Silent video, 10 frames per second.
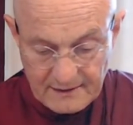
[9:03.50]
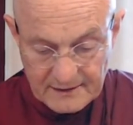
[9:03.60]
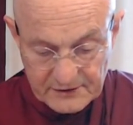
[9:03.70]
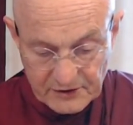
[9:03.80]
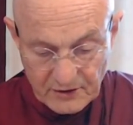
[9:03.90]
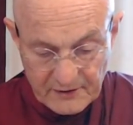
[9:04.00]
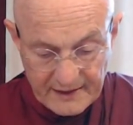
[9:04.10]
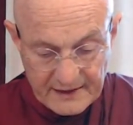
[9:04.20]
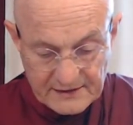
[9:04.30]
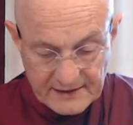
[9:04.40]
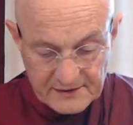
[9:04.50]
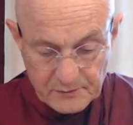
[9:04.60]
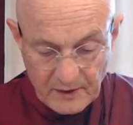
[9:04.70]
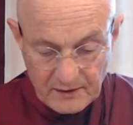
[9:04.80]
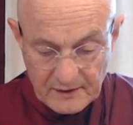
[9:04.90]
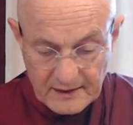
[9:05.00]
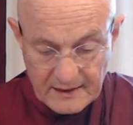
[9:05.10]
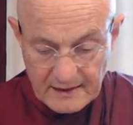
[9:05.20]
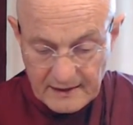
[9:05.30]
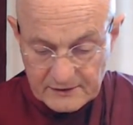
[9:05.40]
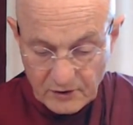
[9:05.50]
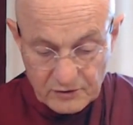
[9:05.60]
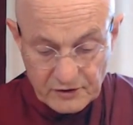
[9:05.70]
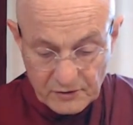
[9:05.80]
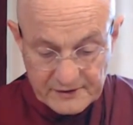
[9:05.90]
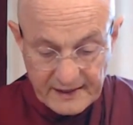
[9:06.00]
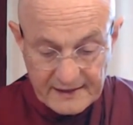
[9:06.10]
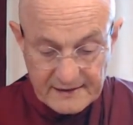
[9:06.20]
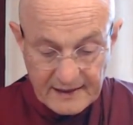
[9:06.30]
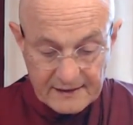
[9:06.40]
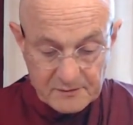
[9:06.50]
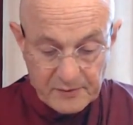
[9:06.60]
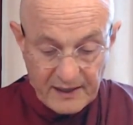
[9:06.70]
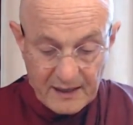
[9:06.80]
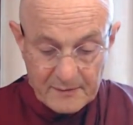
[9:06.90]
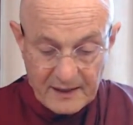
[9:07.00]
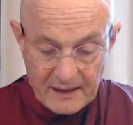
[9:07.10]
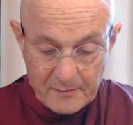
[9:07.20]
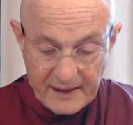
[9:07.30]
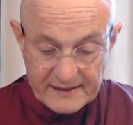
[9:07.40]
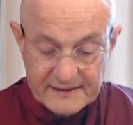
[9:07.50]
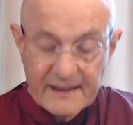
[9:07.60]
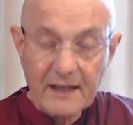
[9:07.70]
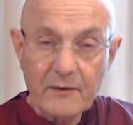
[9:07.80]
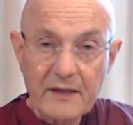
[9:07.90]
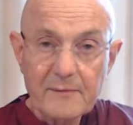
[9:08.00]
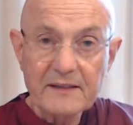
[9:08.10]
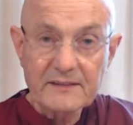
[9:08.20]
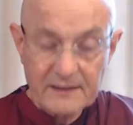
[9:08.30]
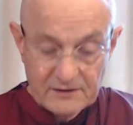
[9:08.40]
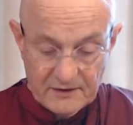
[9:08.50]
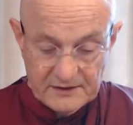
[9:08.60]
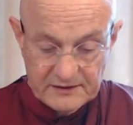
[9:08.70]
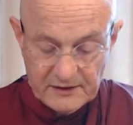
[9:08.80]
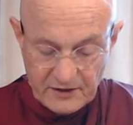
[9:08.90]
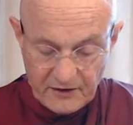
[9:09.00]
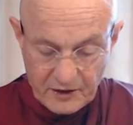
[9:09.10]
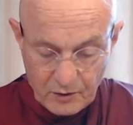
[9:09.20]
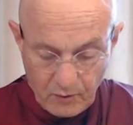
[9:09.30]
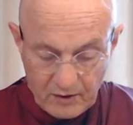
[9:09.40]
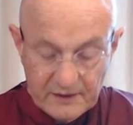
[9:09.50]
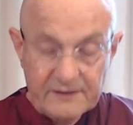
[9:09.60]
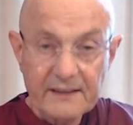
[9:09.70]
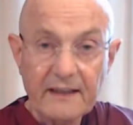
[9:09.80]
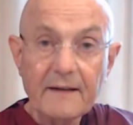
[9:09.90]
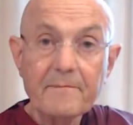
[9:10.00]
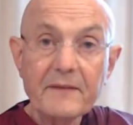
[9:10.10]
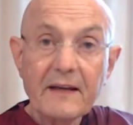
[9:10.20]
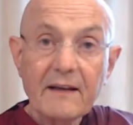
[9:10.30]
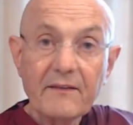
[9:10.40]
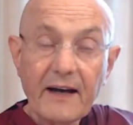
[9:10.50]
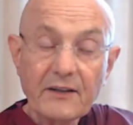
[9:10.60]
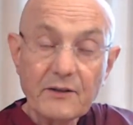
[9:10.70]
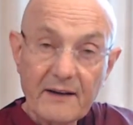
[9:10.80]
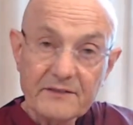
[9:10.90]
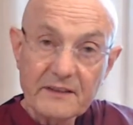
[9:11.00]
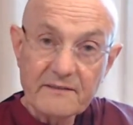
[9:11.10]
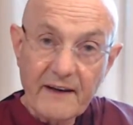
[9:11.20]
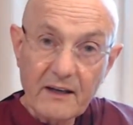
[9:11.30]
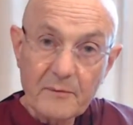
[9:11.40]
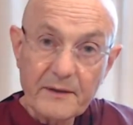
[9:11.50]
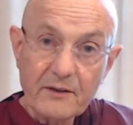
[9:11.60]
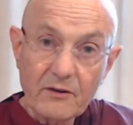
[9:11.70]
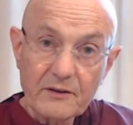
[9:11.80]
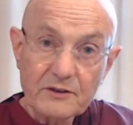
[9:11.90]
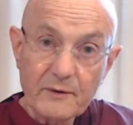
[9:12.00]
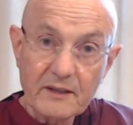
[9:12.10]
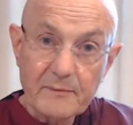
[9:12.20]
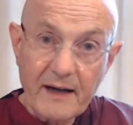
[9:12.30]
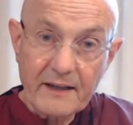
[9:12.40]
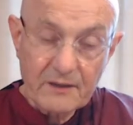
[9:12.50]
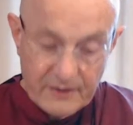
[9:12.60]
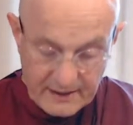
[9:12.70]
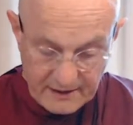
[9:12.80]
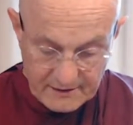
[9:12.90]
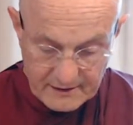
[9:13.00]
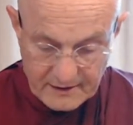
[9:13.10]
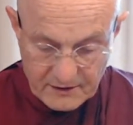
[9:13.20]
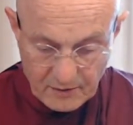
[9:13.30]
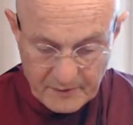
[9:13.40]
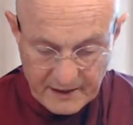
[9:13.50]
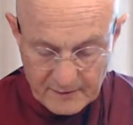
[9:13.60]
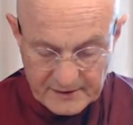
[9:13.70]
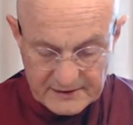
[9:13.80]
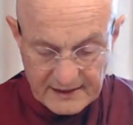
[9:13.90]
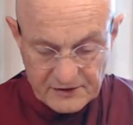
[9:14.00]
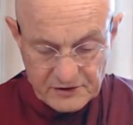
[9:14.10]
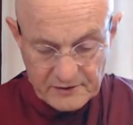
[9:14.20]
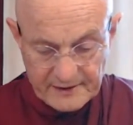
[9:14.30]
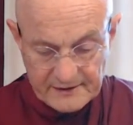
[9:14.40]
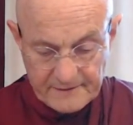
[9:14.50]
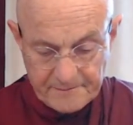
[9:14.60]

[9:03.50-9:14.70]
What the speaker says: So then he says, well, it's also said that Brahma abides in equanimity. So this is another quality that you have to develop in order to undermine greed, not become attached to it.